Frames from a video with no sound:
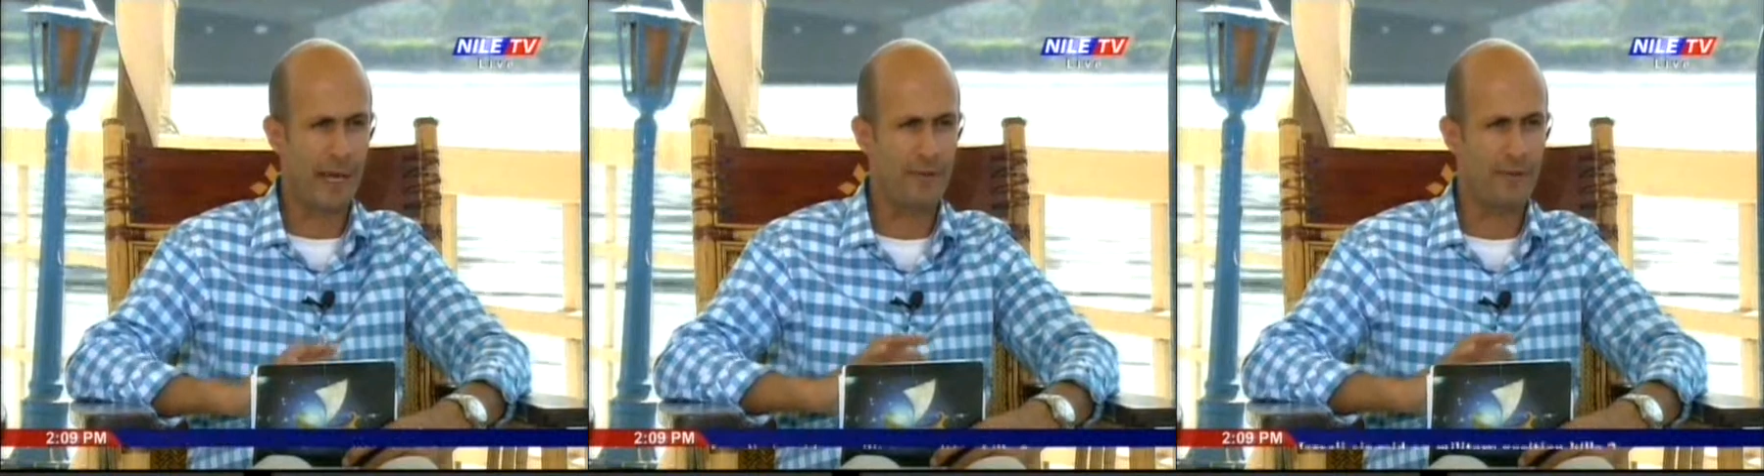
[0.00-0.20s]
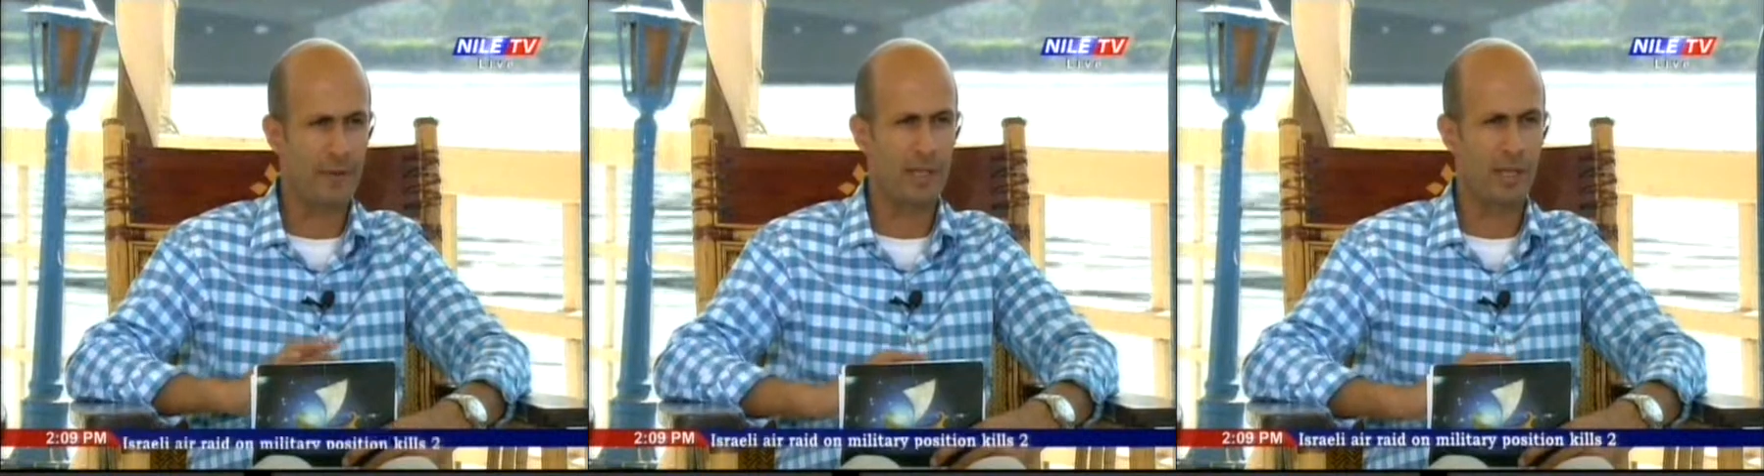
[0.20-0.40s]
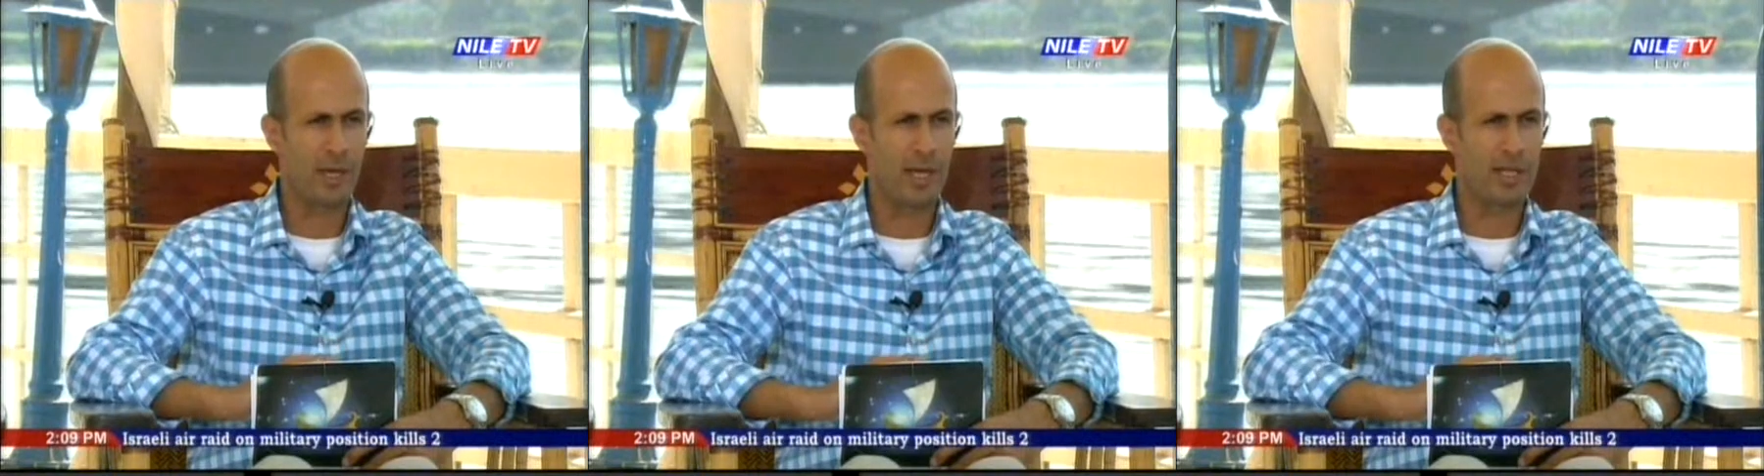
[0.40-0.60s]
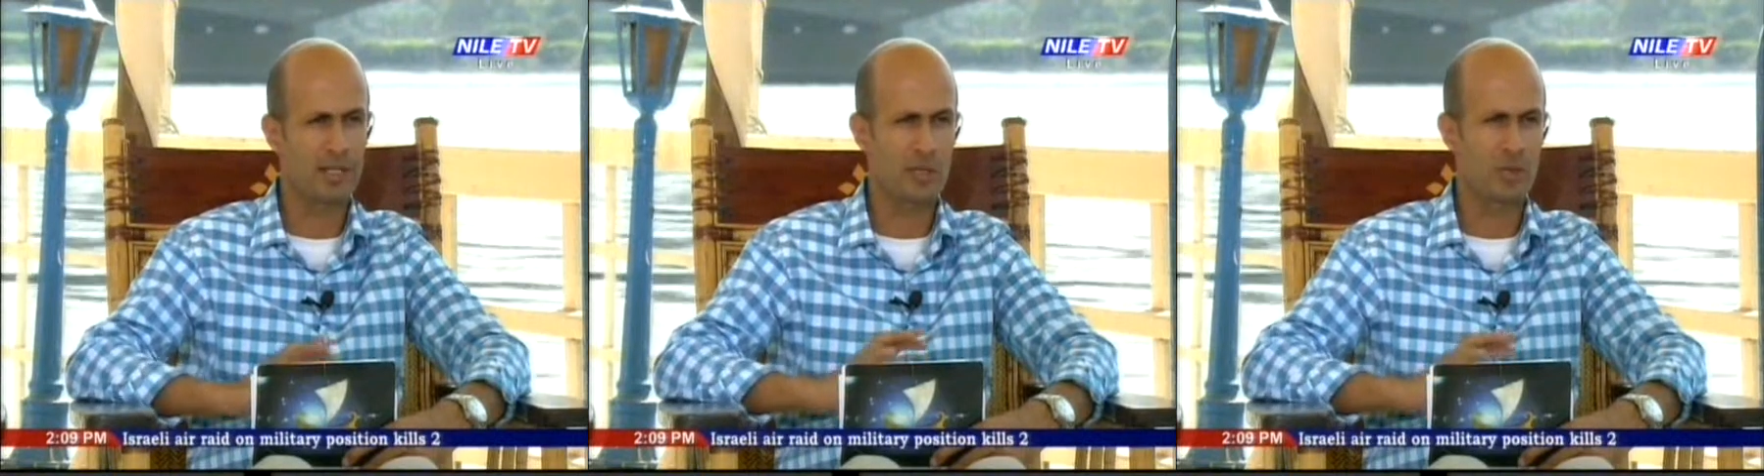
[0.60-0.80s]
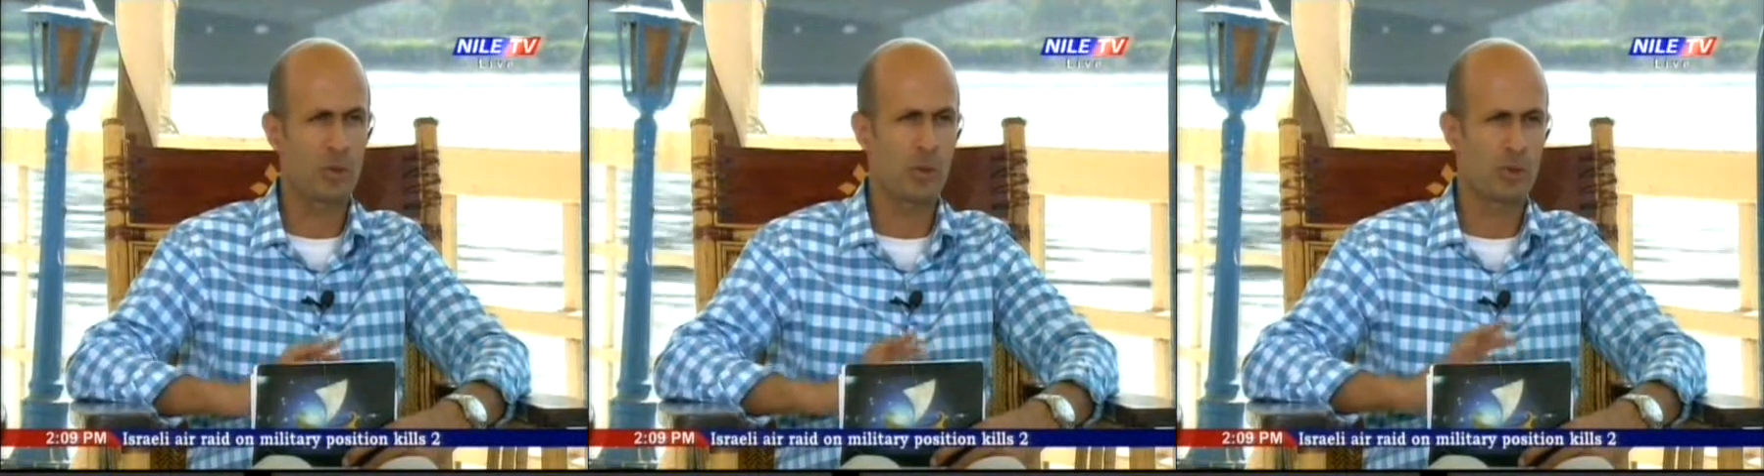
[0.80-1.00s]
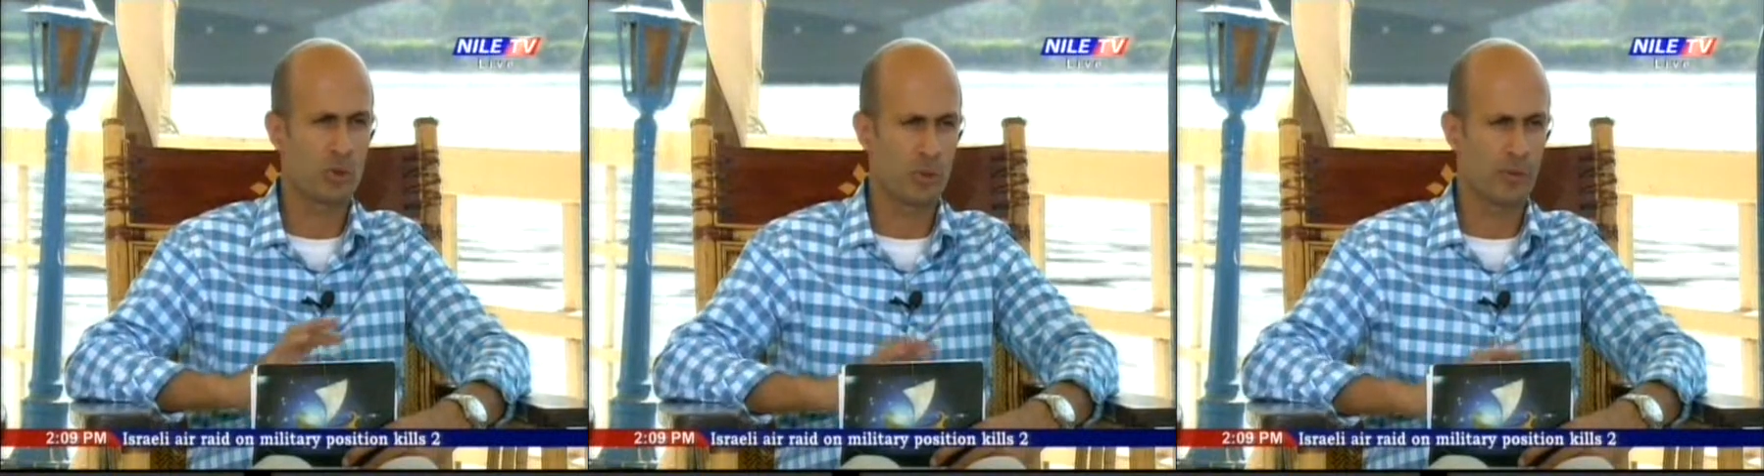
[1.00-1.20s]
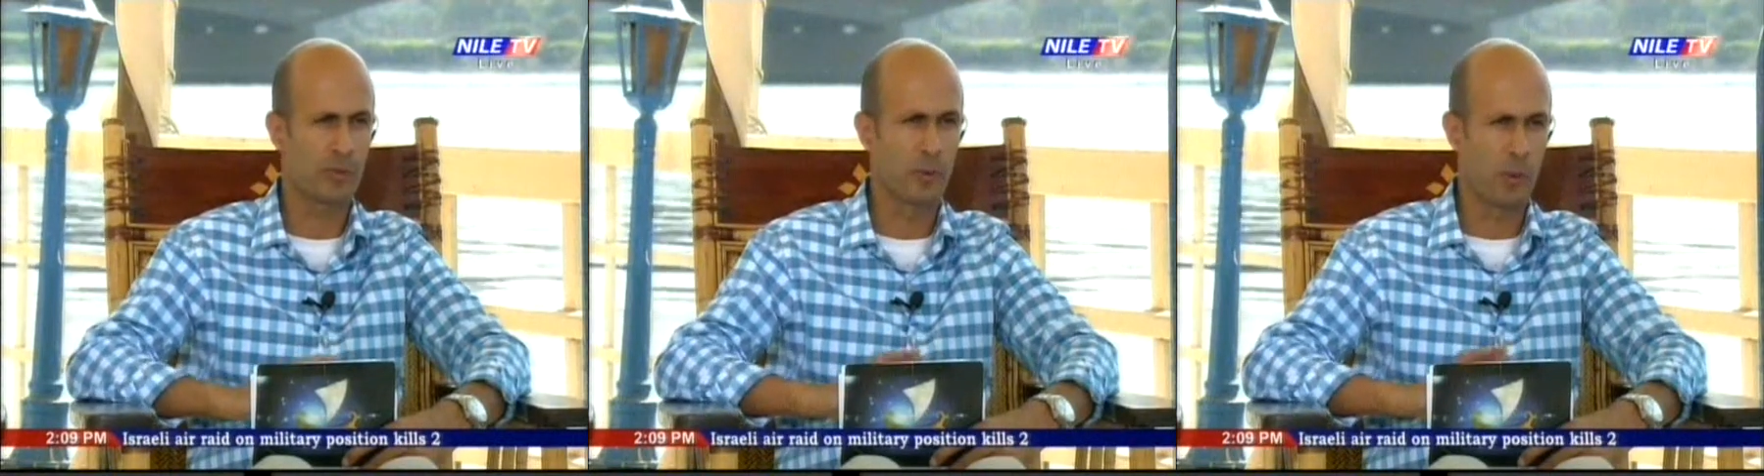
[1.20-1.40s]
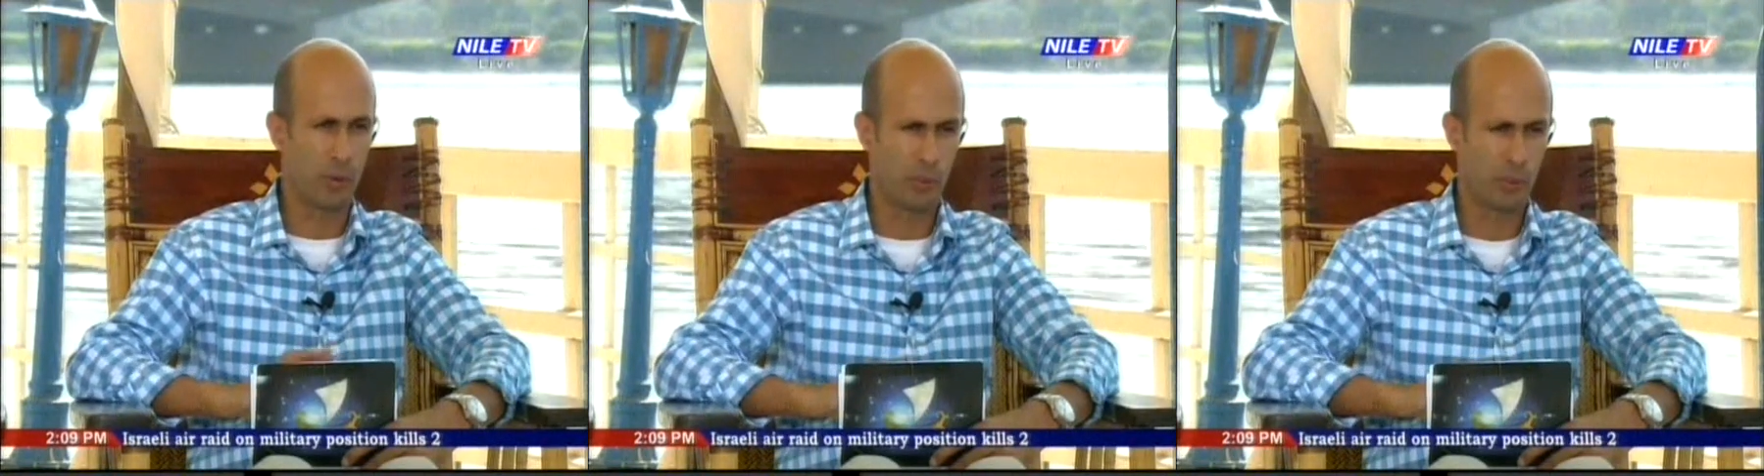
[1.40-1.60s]
Africa as a source of
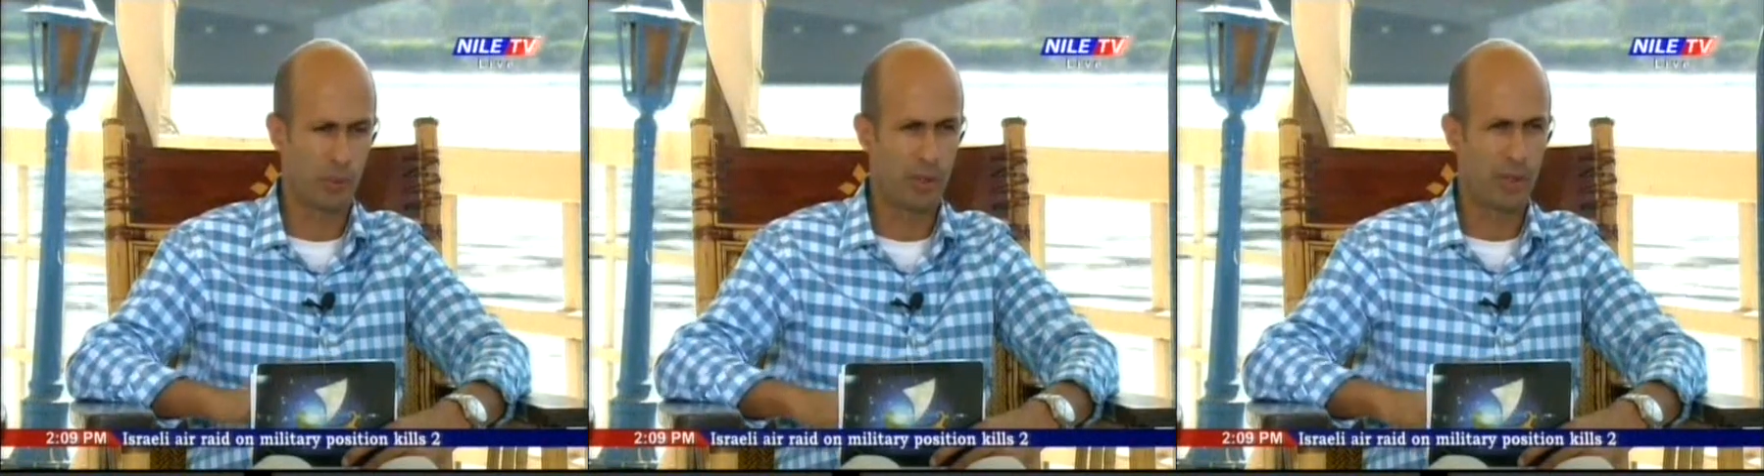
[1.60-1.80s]
growth.